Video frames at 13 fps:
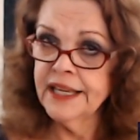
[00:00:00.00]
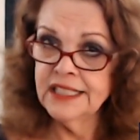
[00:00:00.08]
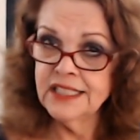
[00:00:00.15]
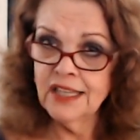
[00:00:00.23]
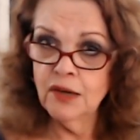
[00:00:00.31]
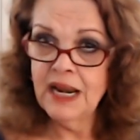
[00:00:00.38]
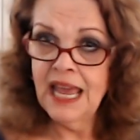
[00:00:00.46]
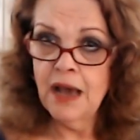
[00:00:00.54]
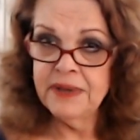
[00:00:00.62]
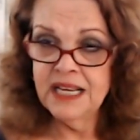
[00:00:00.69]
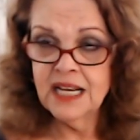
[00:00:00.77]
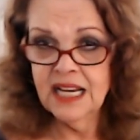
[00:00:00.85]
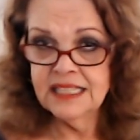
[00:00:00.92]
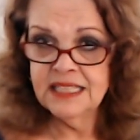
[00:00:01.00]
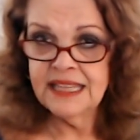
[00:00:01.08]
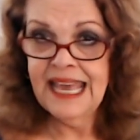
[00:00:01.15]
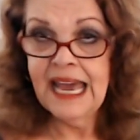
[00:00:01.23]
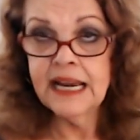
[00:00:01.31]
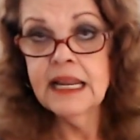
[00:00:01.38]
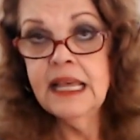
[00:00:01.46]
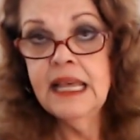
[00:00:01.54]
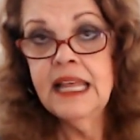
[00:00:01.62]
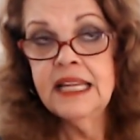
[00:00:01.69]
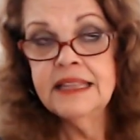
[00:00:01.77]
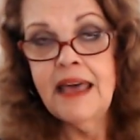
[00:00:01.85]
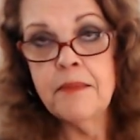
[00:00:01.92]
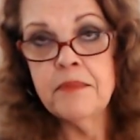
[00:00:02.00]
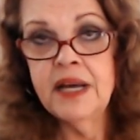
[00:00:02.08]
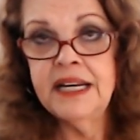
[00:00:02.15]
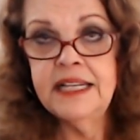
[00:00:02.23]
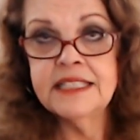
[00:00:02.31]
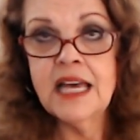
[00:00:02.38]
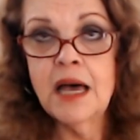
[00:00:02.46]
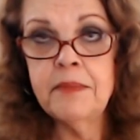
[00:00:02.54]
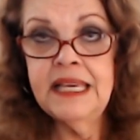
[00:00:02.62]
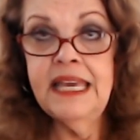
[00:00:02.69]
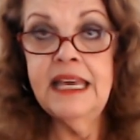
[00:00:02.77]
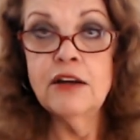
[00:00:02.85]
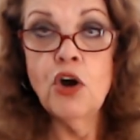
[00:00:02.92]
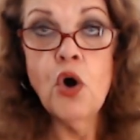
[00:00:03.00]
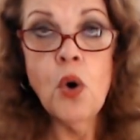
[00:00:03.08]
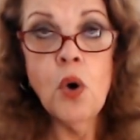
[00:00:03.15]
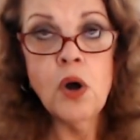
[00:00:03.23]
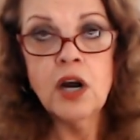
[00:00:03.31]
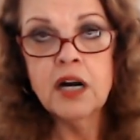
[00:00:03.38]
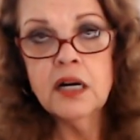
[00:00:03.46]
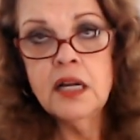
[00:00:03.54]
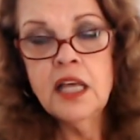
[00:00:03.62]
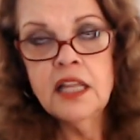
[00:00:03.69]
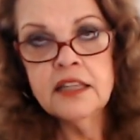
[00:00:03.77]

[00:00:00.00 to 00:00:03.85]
And so now because of that, that money's coming in. Or